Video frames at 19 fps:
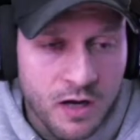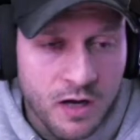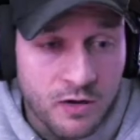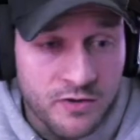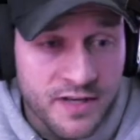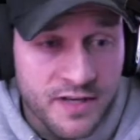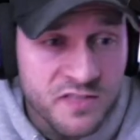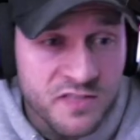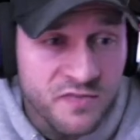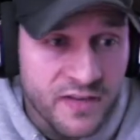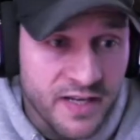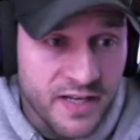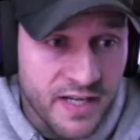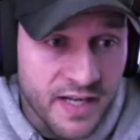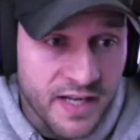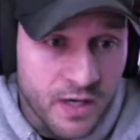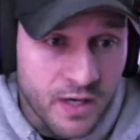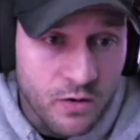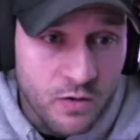next fight
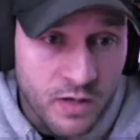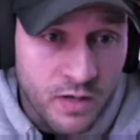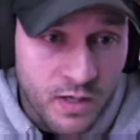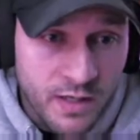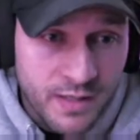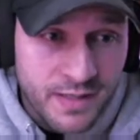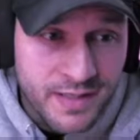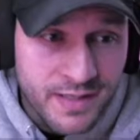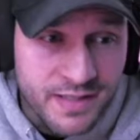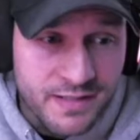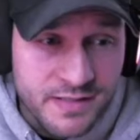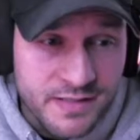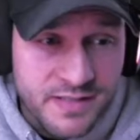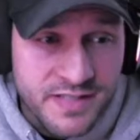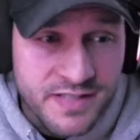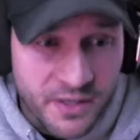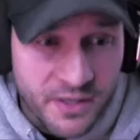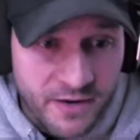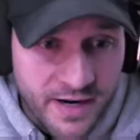now is
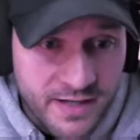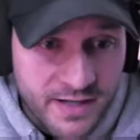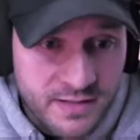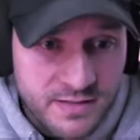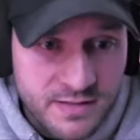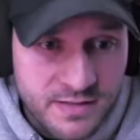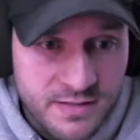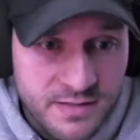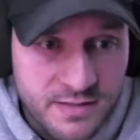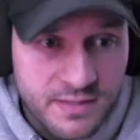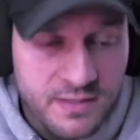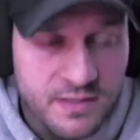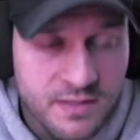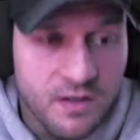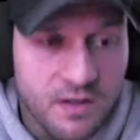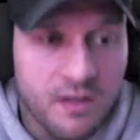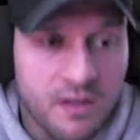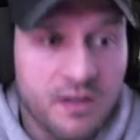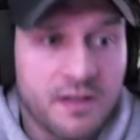Terax
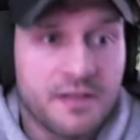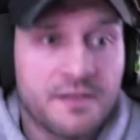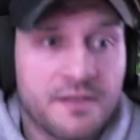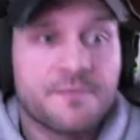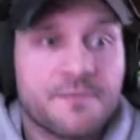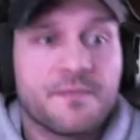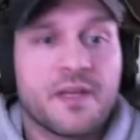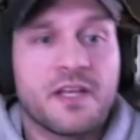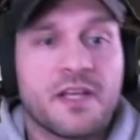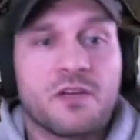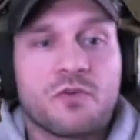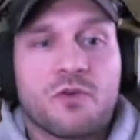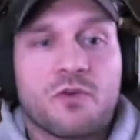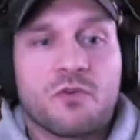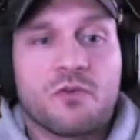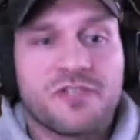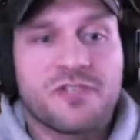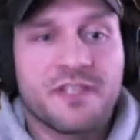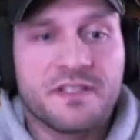on
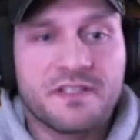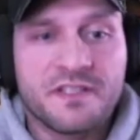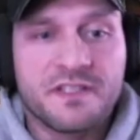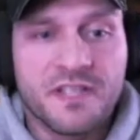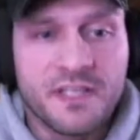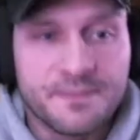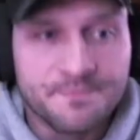encroaching stun.